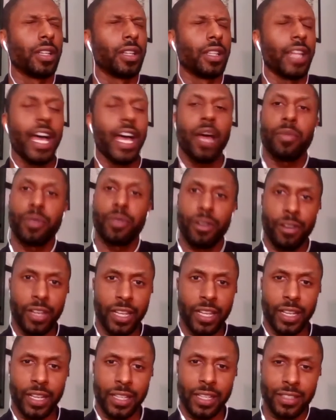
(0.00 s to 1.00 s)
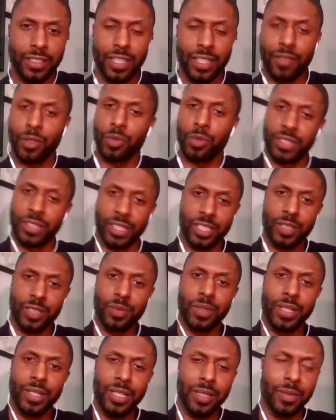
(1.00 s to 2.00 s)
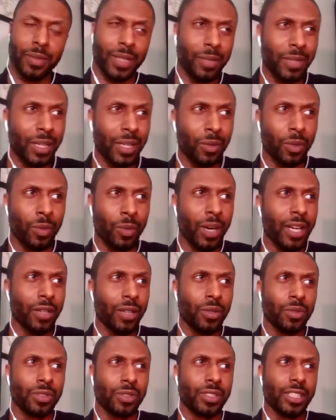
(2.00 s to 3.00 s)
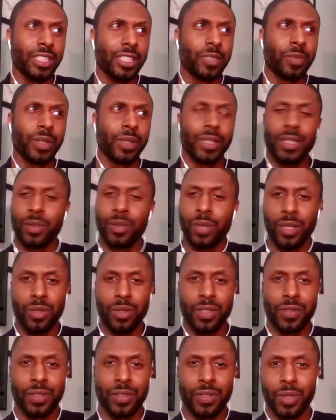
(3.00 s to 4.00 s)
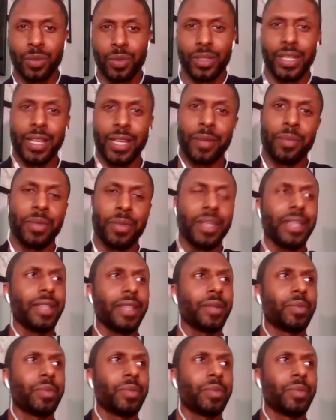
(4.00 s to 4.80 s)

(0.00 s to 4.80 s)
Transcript: library at like 7:06 p.m. And I'm like, well, why the 06 p.m.? I don't even know what that means.